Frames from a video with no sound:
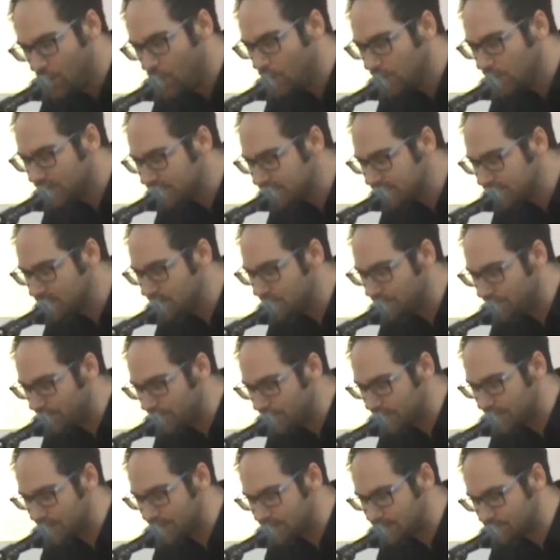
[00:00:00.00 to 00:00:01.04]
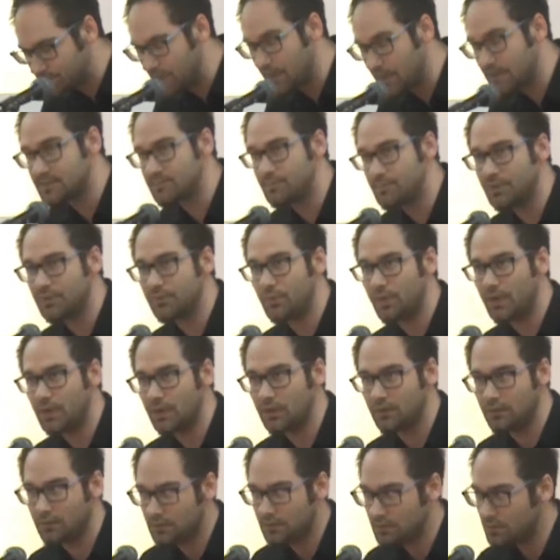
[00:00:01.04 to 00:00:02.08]
All these different aspects
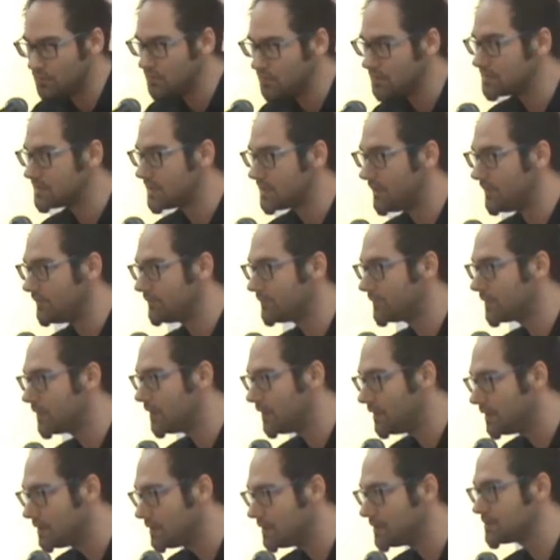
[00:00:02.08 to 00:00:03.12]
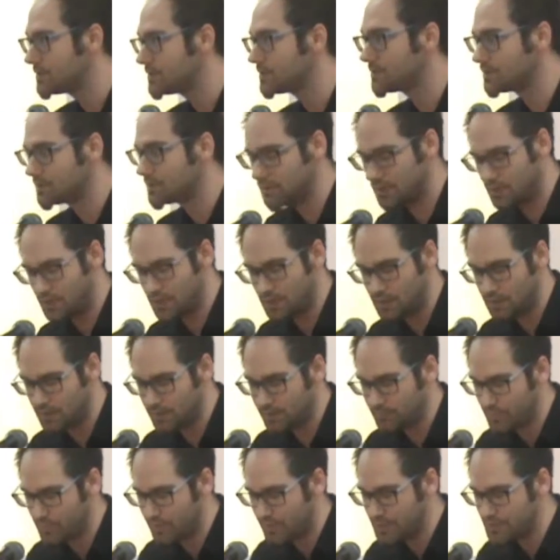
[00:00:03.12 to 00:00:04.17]
between Yugoslav Kurdish
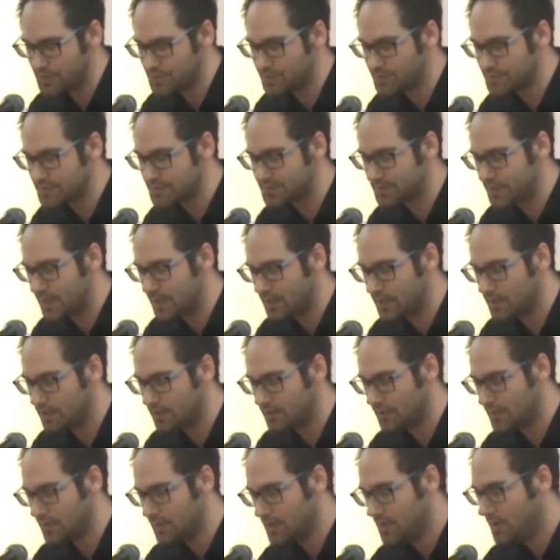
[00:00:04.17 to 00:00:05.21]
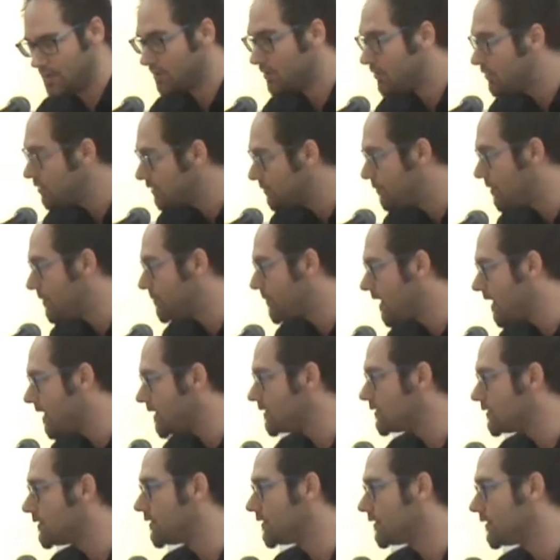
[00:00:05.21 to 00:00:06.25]
liberation struggle could be
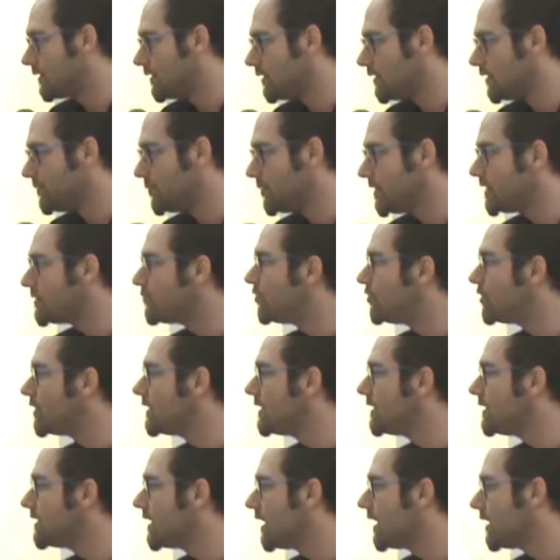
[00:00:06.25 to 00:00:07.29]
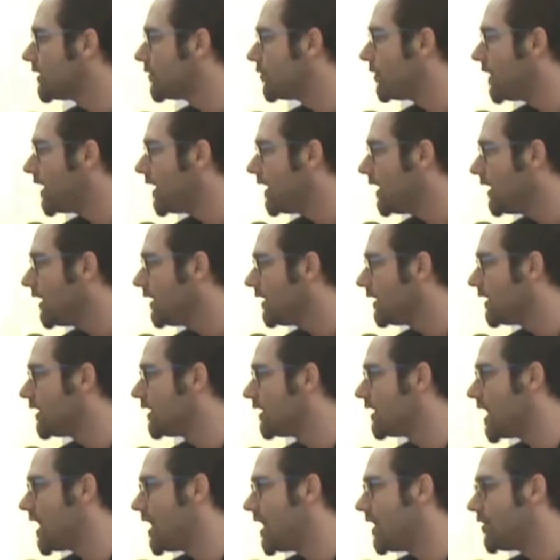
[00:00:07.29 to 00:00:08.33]
made in a bit more detailed way.
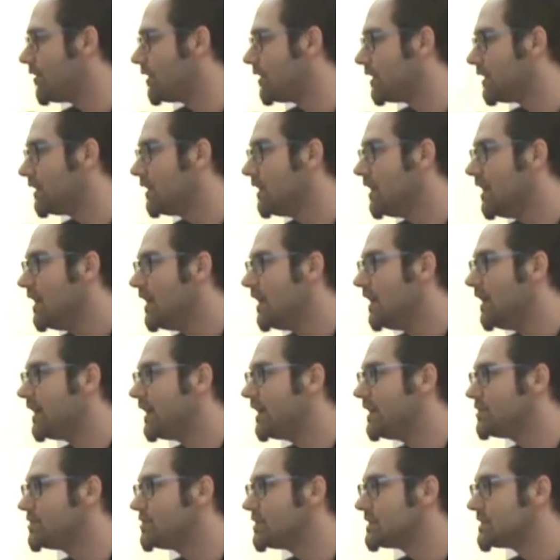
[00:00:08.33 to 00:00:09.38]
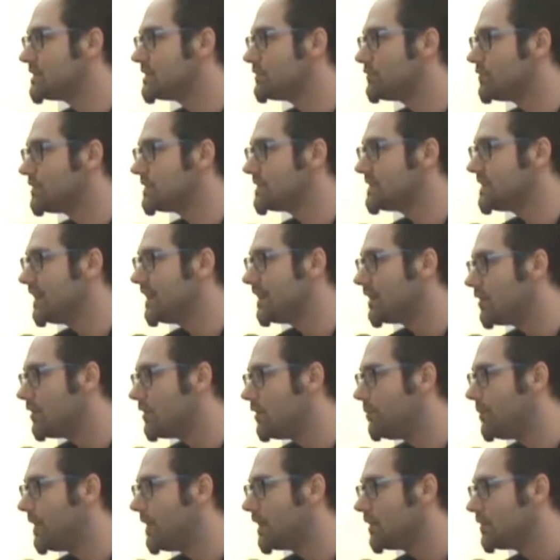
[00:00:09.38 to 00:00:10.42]
In our regions, it was
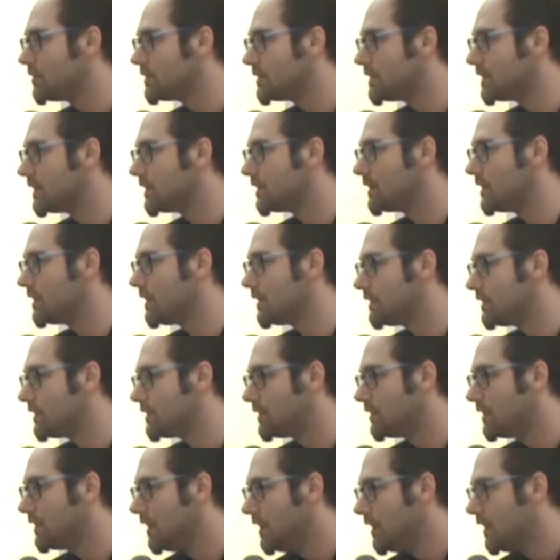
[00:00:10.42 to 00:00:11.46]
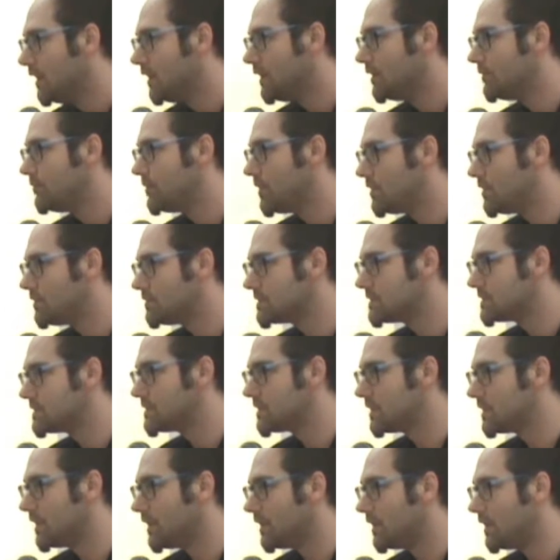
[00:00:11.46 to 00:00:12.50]
Jerko Bakotin that
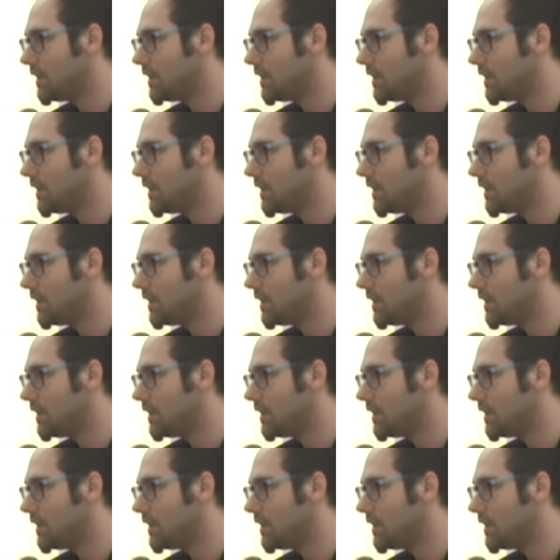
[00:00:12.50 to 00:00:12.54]
most